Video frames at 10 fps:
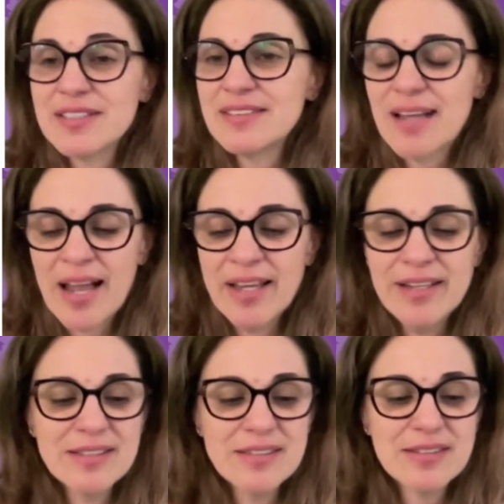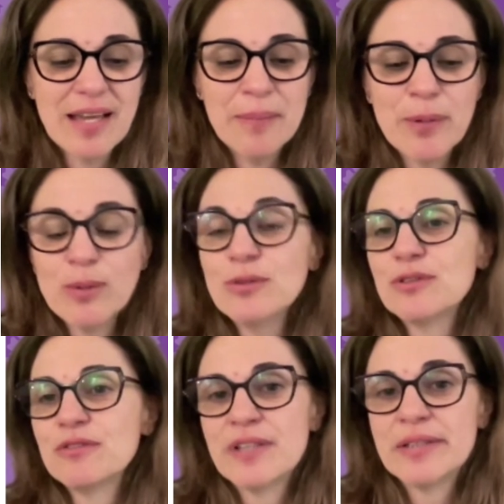tiniest and
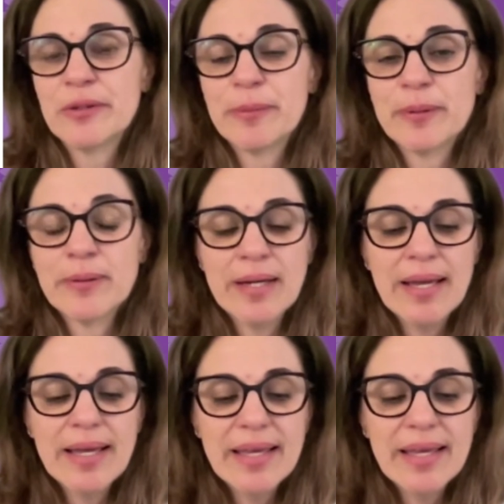most vulnerable,